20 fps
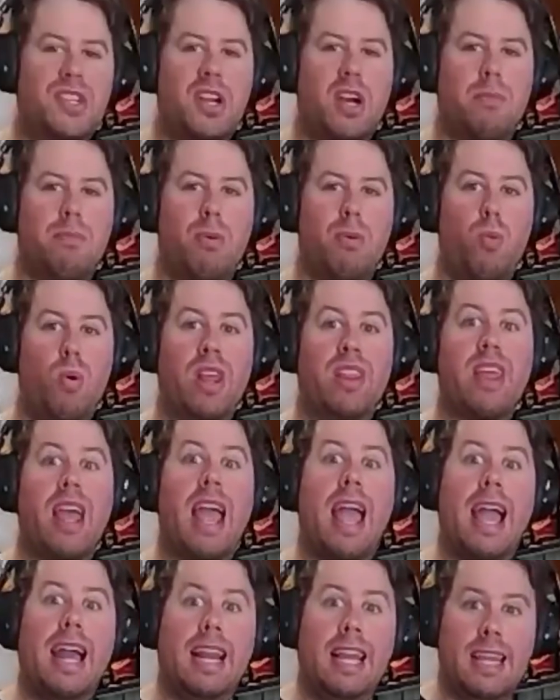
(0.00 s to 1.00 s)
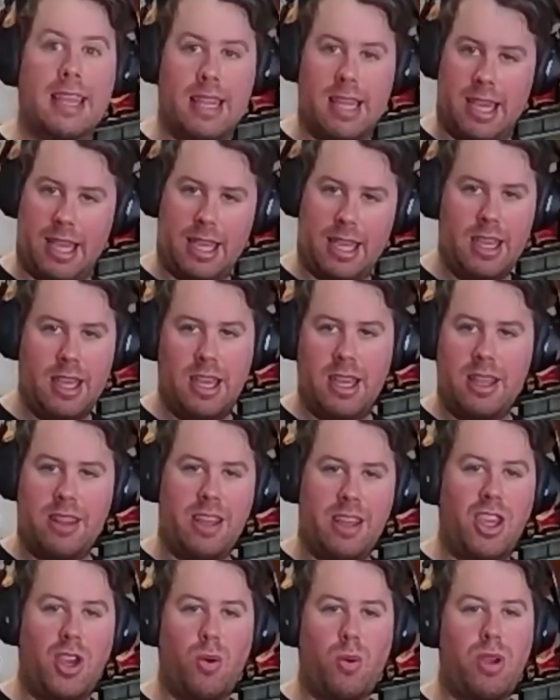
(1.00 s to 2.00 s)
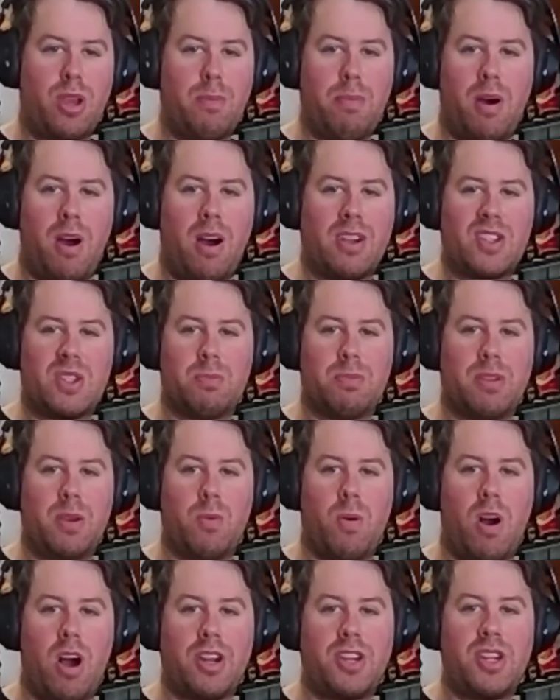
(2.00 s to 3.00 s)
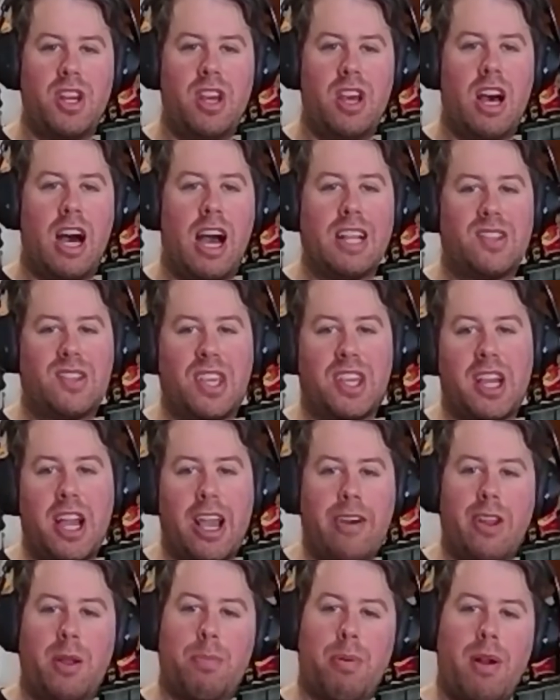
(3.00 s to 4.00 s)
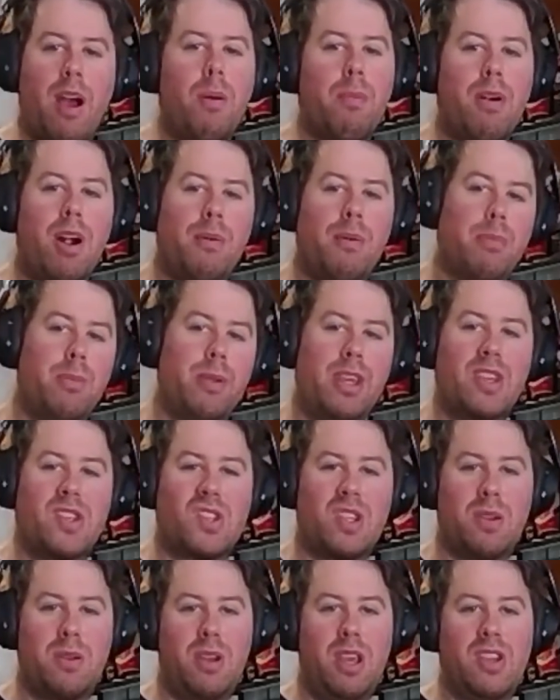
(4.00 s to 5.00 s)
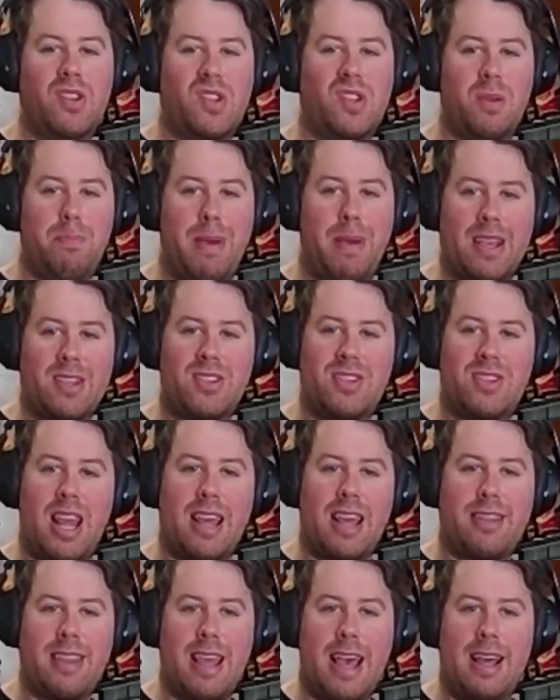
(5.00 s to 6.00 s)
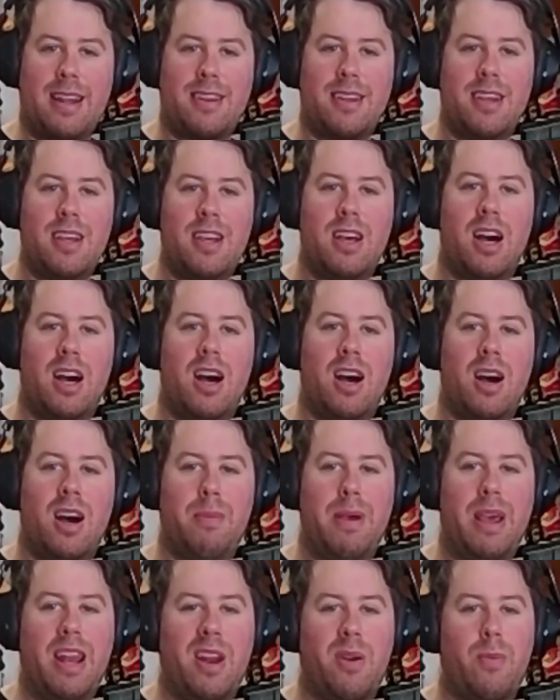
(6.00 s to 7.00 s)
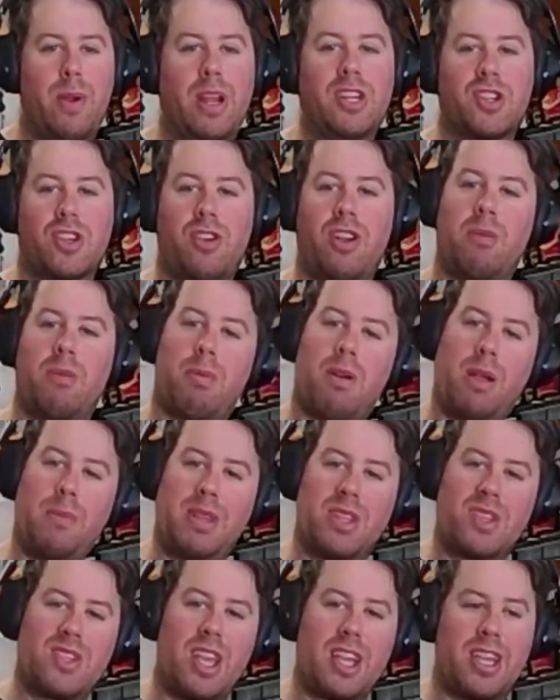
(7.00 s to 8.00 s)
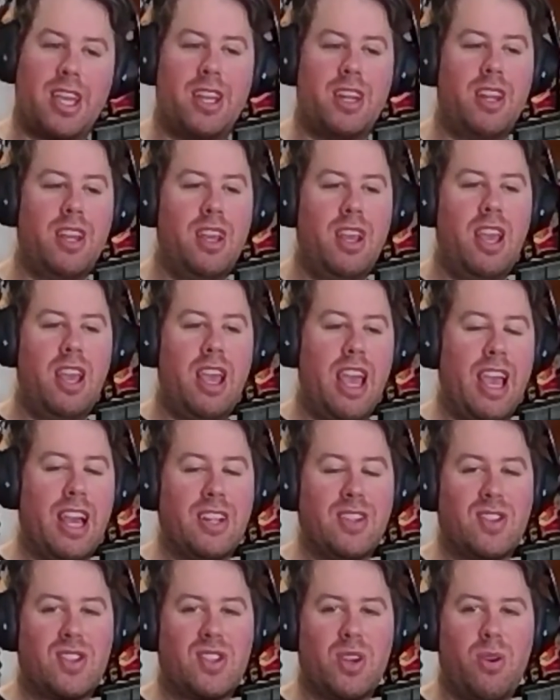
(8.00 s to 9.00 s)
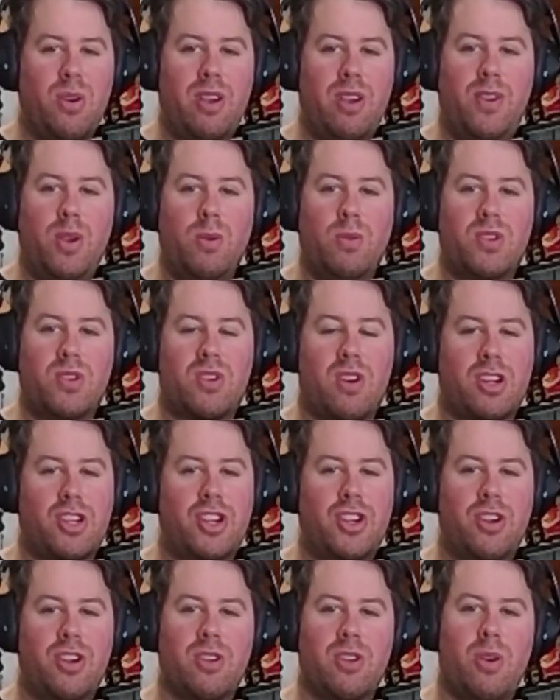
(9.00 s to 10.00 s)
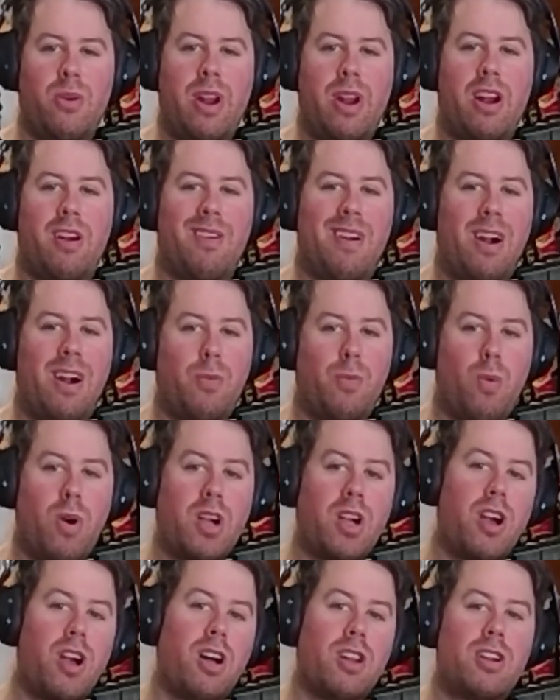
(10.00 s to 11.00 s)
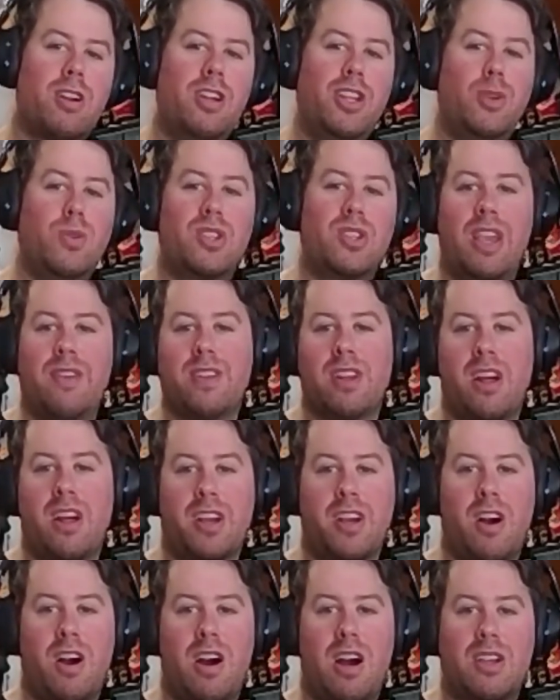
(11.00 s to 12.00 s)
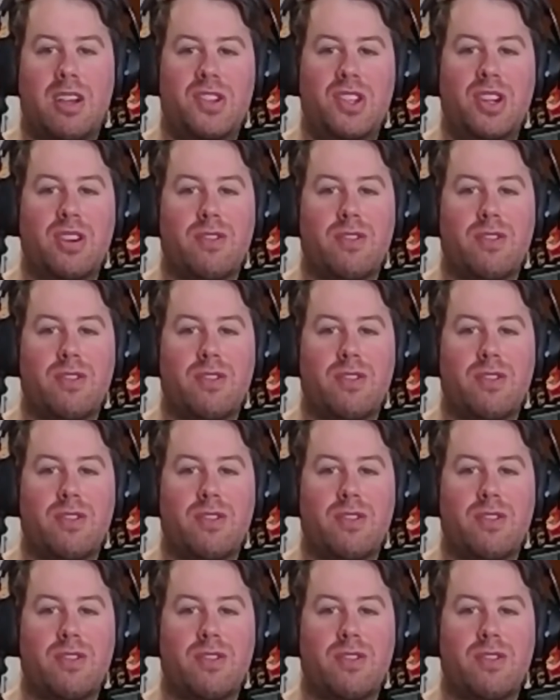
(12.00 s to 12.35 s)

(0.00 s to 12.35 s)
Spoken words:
up with anything. that you could possibly want. I'd say Coyote Brown probably is the best at that. Mm-hmm. And then Ranger Green would probably be the second. And so if you structure your loadout around one color, you save a lot of cost, you know,